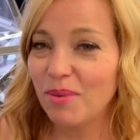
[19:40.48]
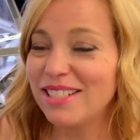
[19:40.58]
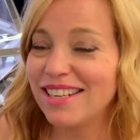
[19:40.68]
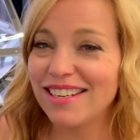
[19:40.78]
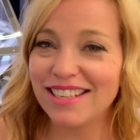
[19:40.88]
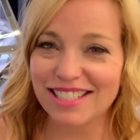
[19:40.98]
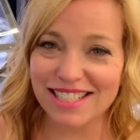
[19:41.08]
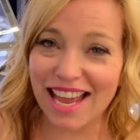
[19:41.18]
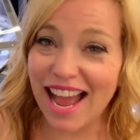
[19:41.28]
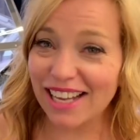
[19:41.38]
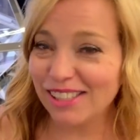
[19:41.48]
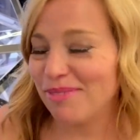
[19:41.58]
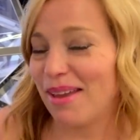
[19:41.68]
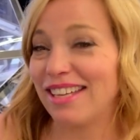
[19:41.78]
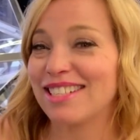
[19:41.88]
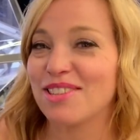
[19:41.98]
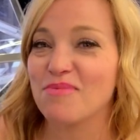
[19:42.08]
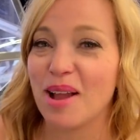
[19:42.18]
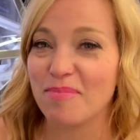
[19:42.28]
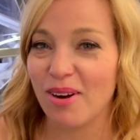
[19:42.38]
we didn't exactly make it to the
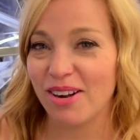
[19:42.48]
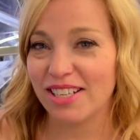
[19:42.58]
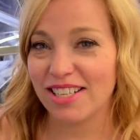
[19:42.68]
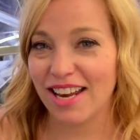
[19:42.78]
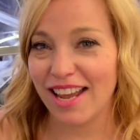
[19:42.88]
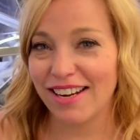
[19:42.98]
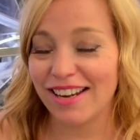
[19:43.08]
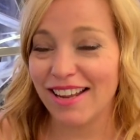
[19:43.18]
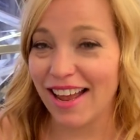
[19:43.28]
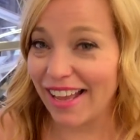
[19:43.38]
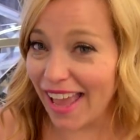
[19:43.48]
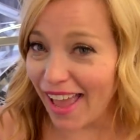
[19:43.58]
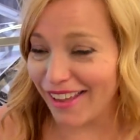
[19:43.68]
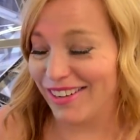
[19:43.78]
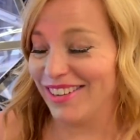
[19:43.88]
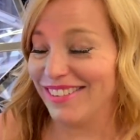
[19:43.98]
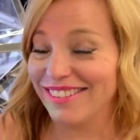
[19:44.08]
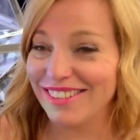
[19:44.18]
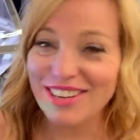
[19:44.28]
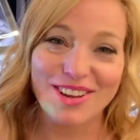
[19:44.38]
white party tonight. Again,
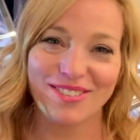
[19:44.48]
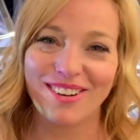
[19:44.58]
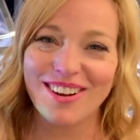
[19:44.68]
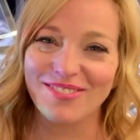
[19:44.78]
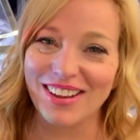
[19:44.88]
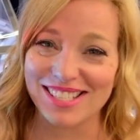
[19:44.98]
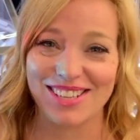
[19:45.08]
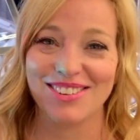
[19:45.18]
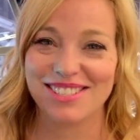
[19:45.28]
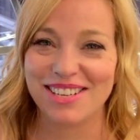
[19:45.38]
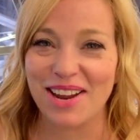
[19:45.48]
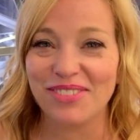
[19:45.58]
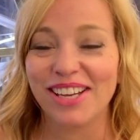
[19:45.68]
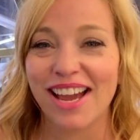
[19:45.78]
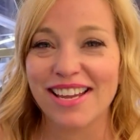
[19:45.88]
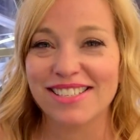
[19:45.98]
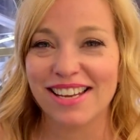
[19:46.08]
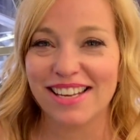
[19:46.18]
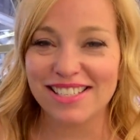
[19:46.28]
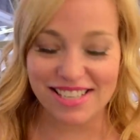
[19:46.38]
we're on West Coast time, you guys,
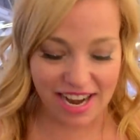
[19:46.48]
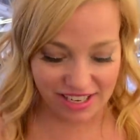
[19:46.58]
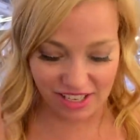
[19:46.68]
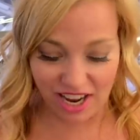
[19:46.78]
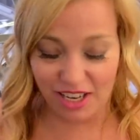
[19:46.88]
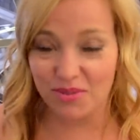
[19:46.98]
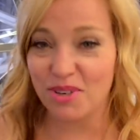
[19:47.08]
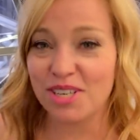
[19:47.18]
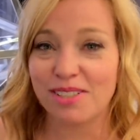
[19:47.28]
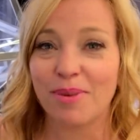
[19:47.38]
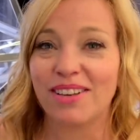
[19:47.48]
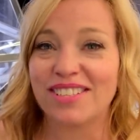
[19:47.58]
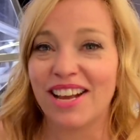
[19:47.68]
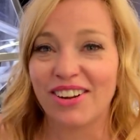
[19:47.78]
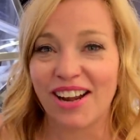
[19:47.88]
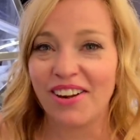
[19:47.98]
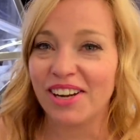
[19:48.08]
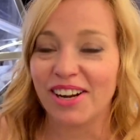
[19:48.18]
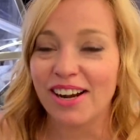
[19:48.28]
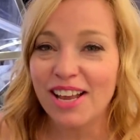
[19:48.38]
and it's 9 o'clock and we're just about tuckered out
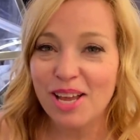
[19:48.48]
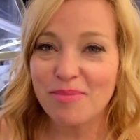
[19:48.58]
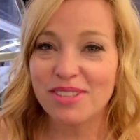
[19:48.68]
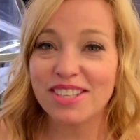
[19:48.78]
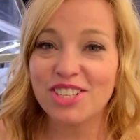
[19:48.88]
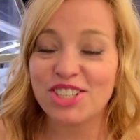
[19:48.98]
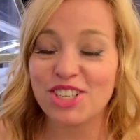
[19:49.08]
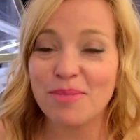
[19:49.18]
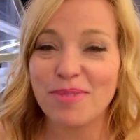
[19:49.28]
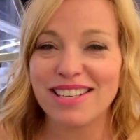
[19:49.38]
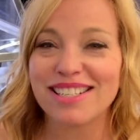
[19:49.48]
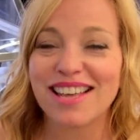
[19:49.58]
here. But this ship is